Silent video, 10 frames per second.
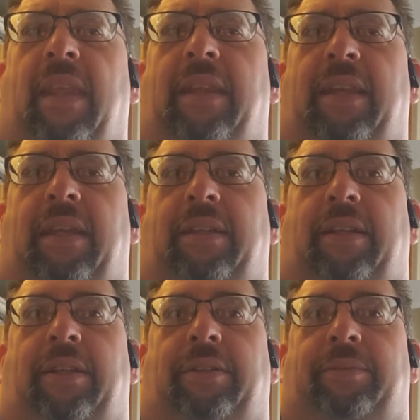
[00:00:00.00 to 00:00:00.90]
They
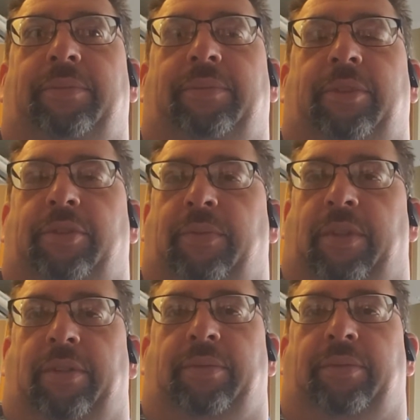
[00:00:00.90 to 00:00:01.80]
uh, just
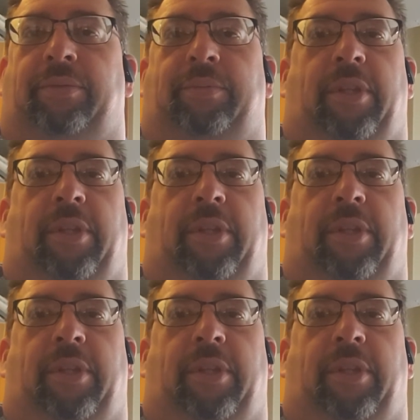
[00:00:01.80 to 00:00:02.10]
went through,